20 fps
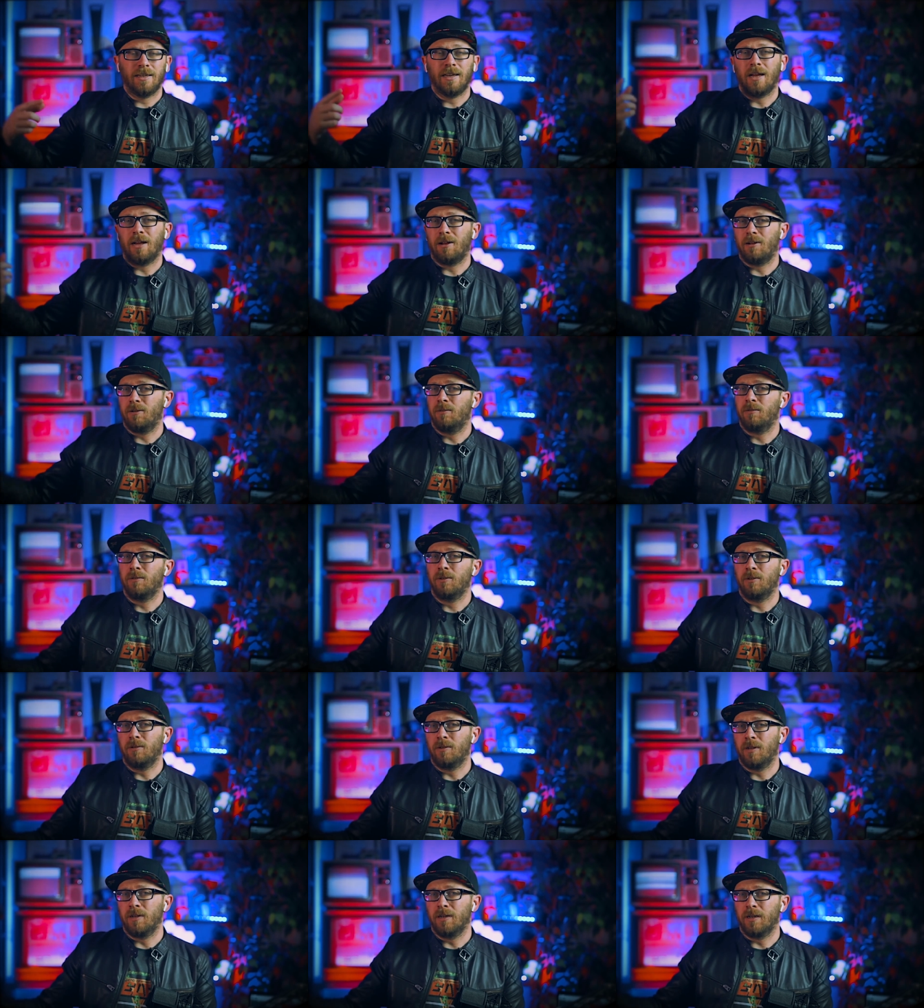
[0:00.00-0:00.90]
now
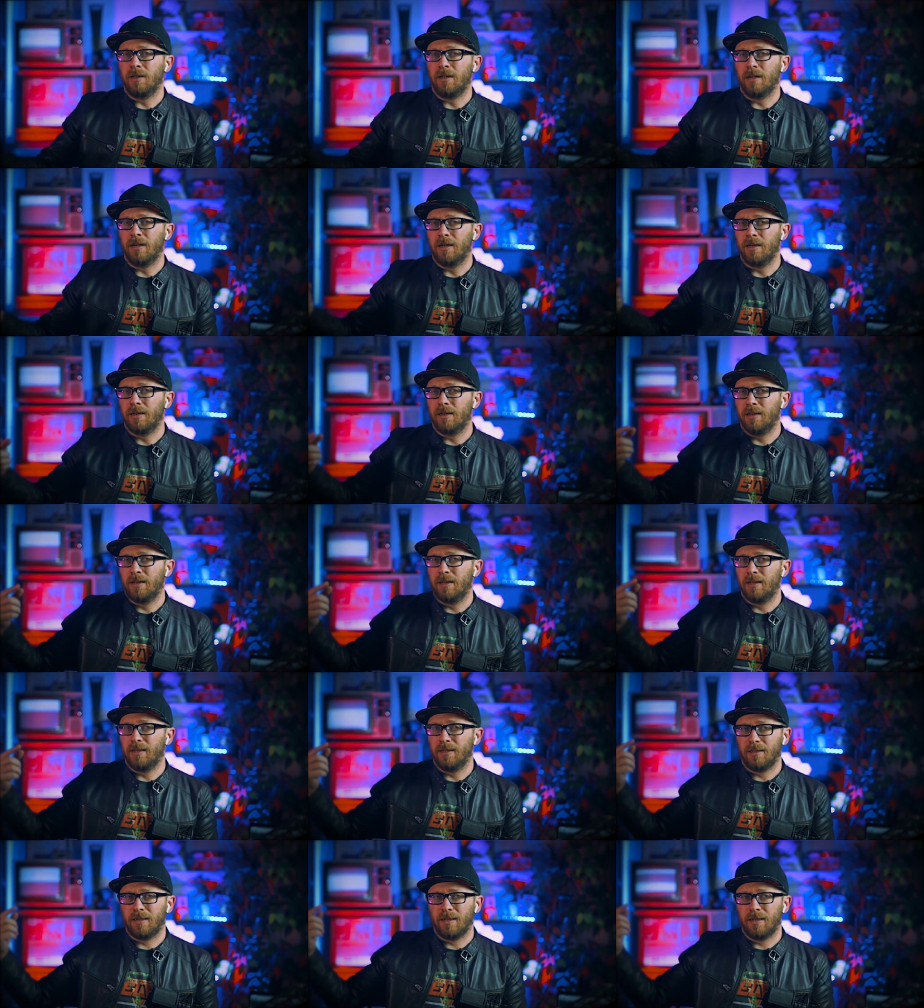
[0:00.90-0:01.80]
you can get
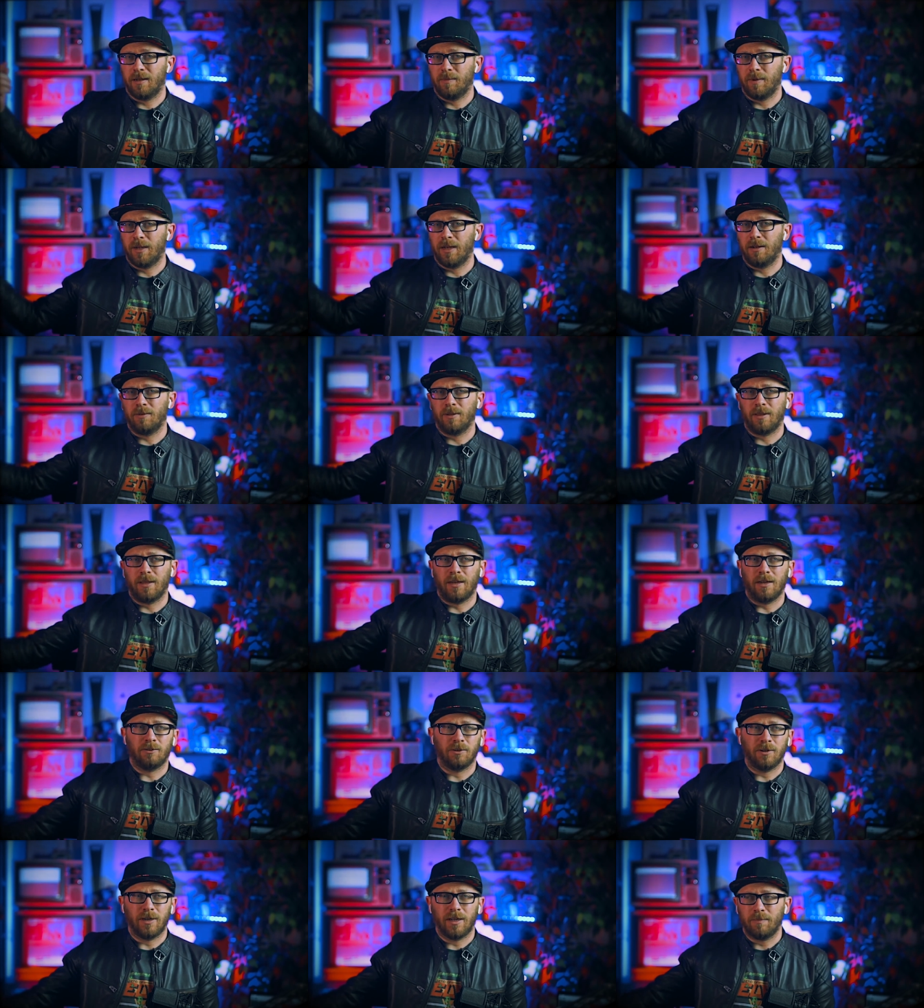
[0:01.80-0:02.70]
it coming out with
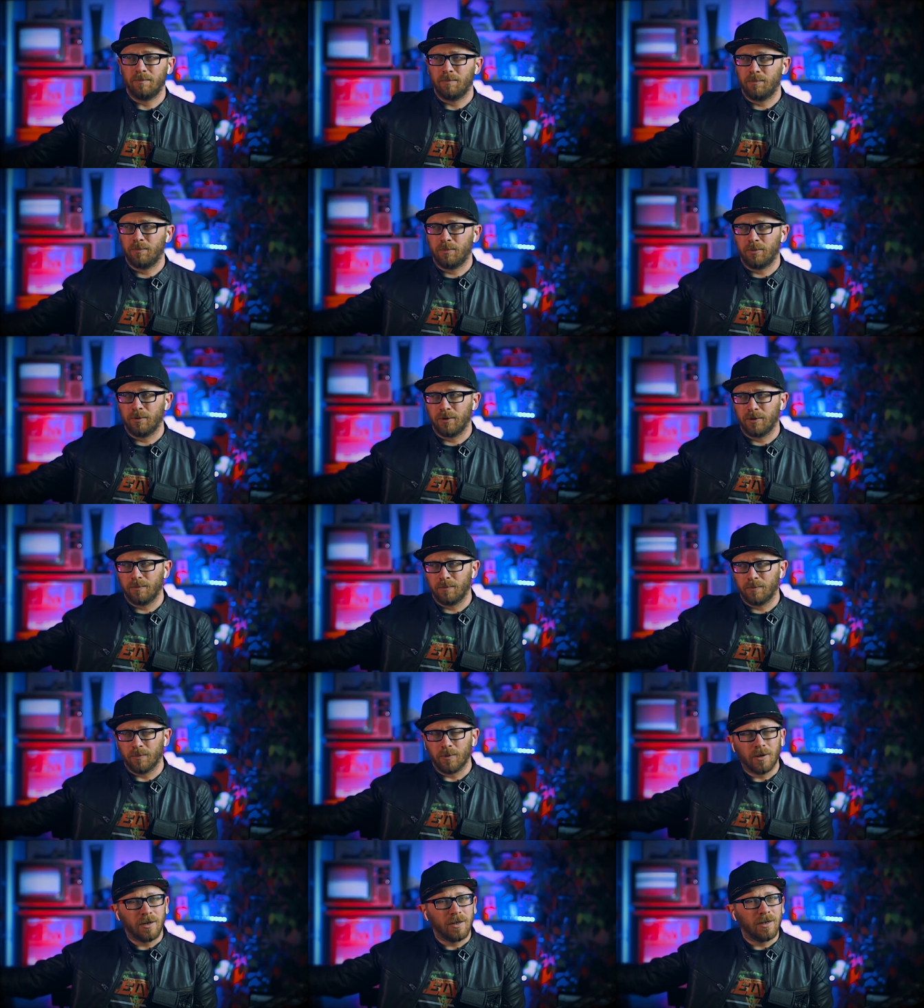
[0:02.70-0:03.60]
Android
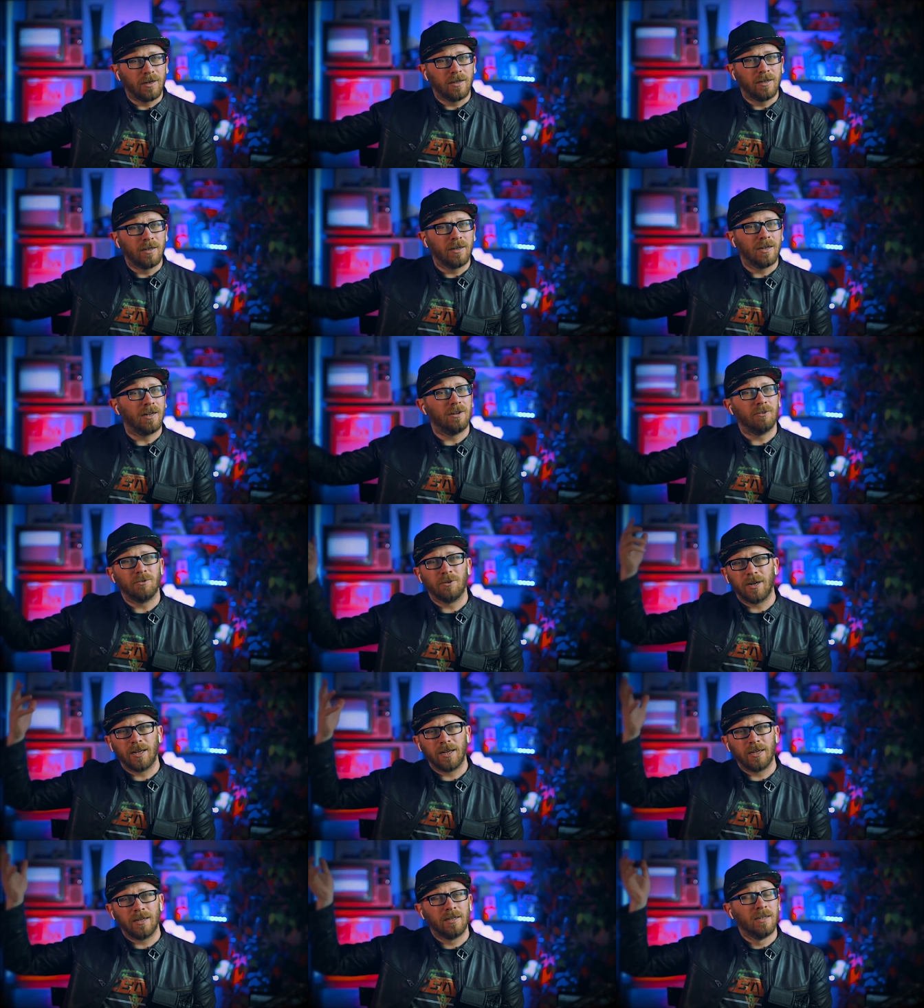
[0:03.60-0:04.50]
8.1,
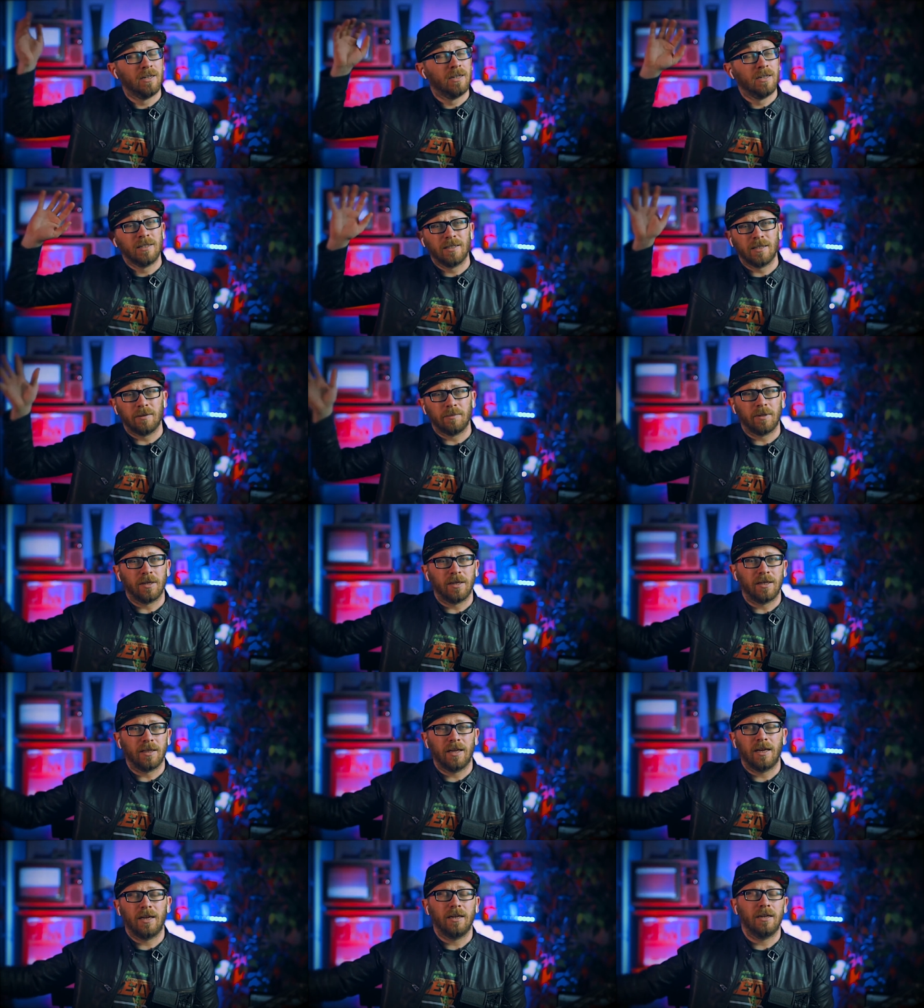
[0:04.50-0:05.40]
Android 8, something
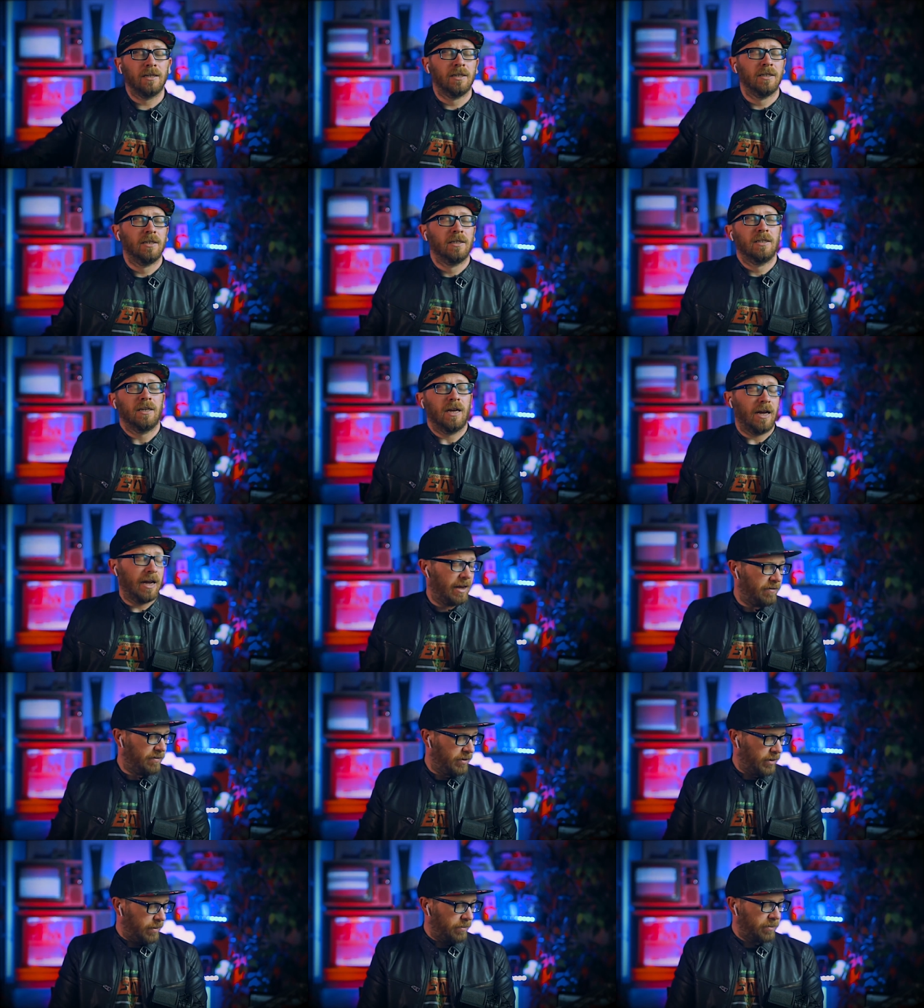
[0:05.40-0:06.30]
like that. I
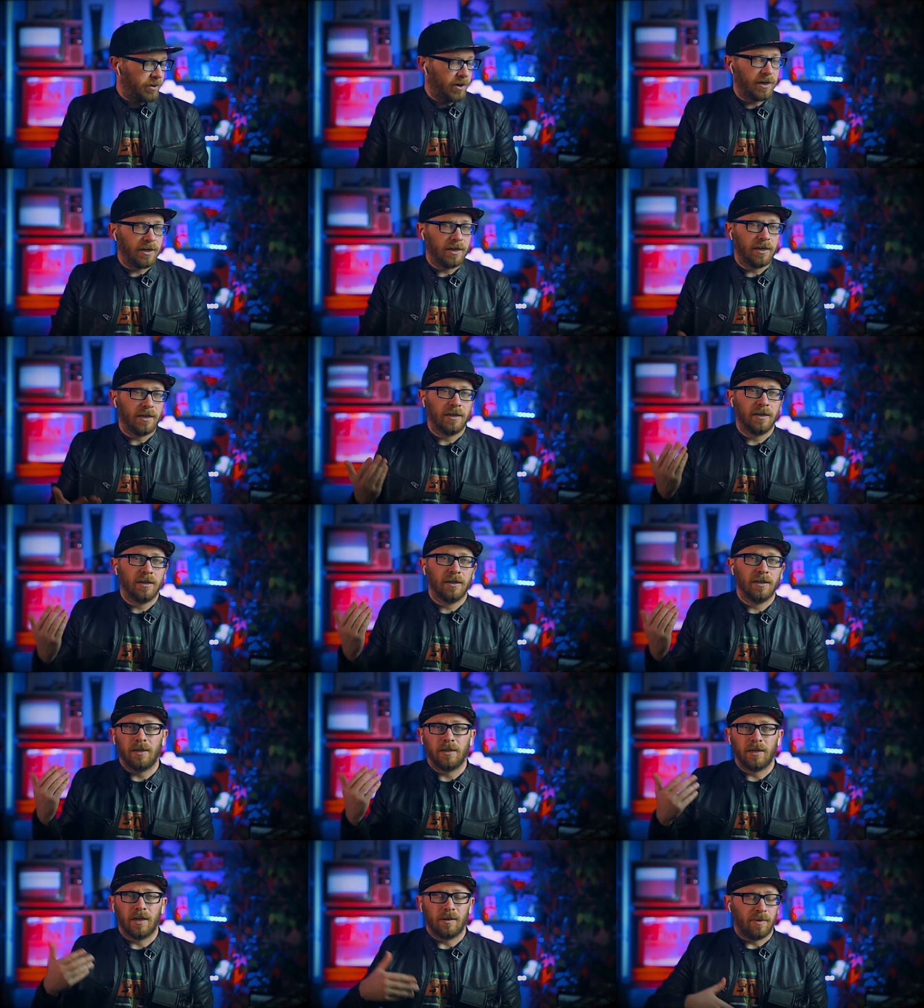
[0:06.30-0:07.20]
haven't upgraded.
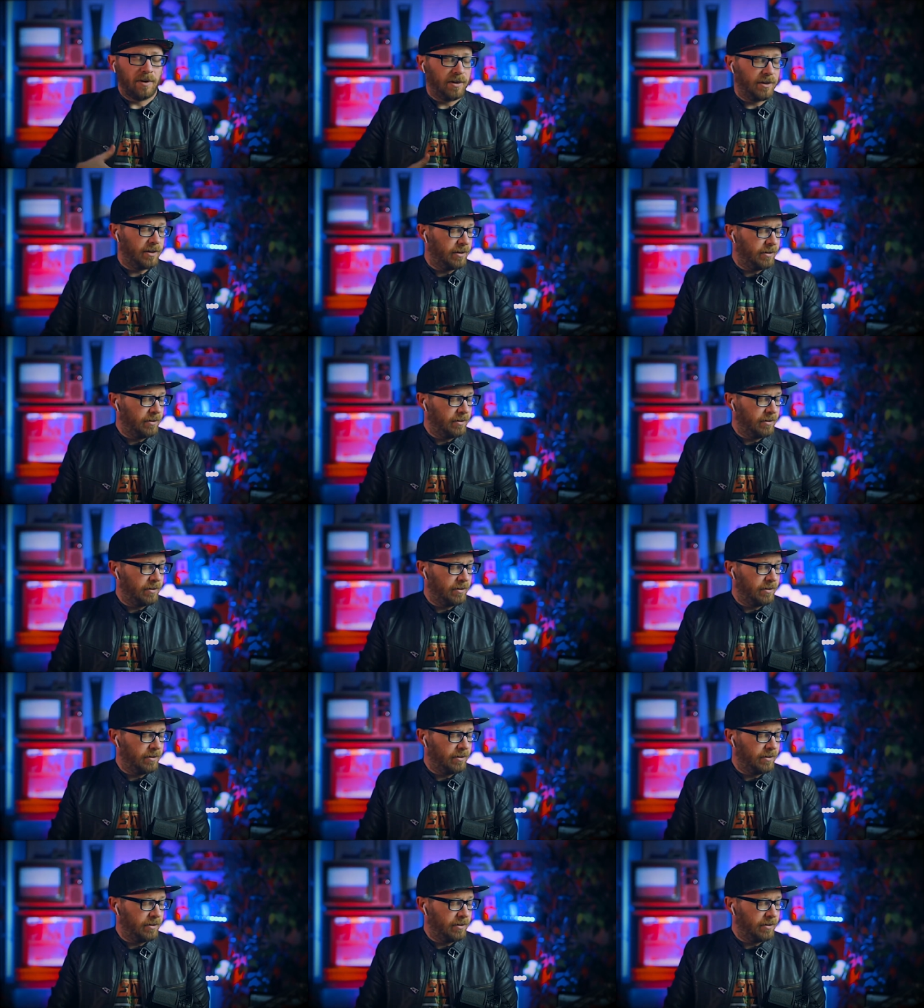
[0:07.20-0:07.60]
I got mine